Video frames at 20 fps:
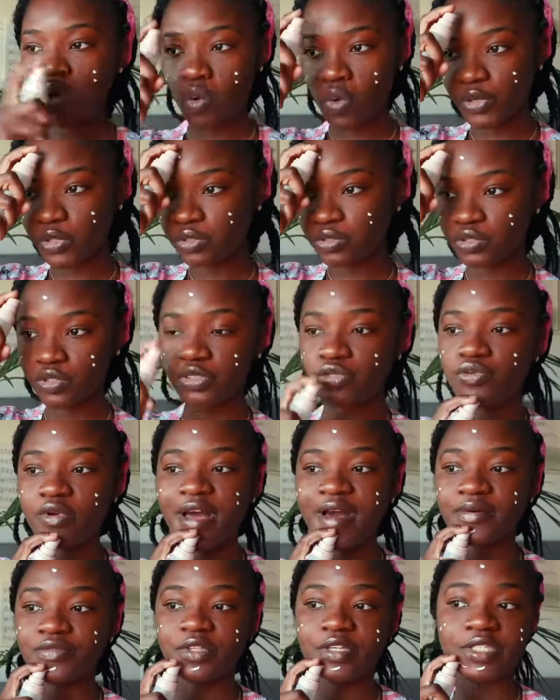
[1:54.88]

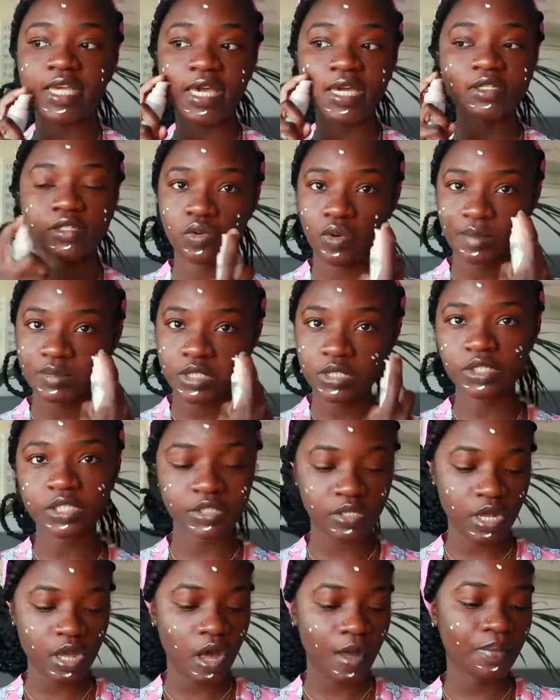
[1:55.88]
control
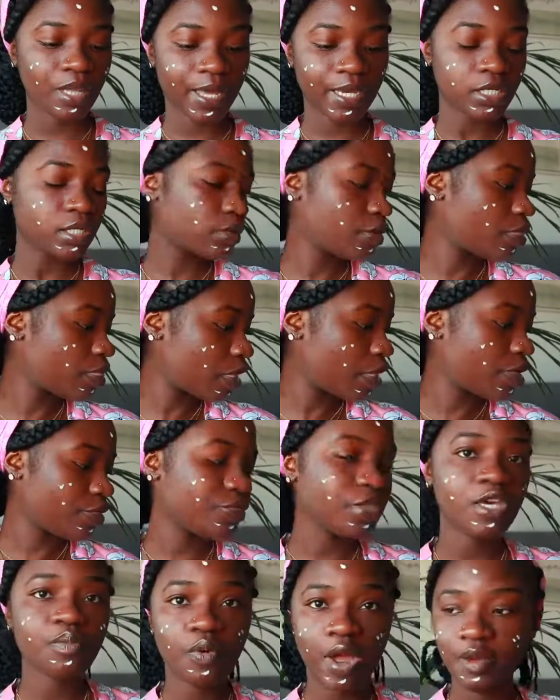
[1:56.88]
oils
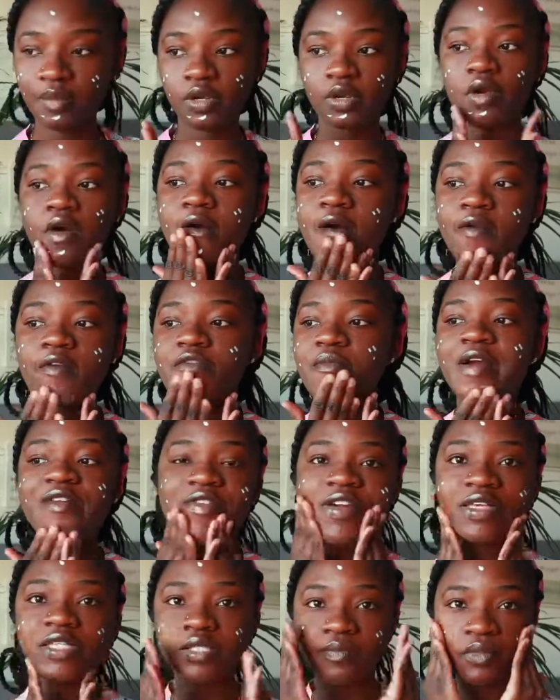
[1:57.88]
throughout the day.
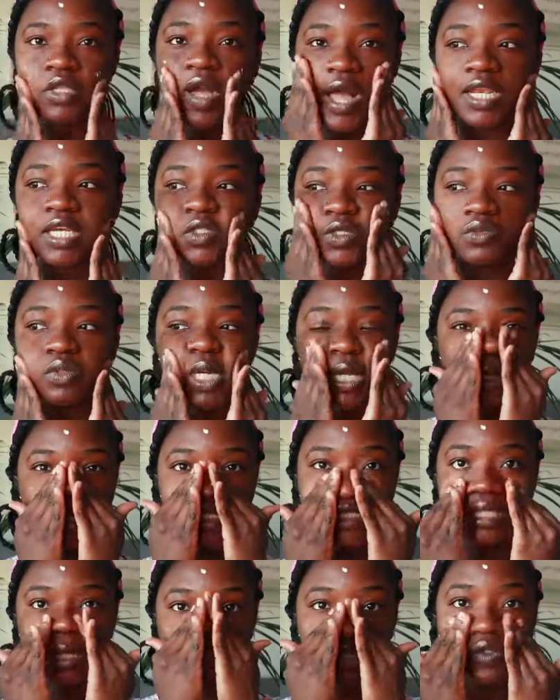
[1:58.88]
So I'm just
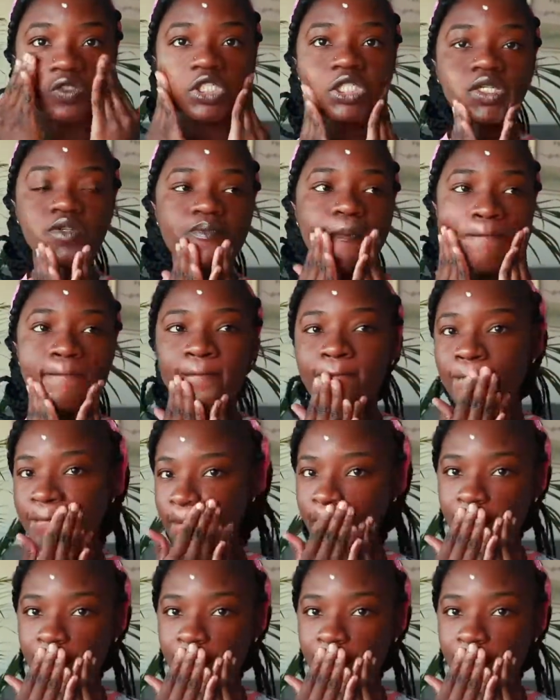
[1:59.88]
gonna apply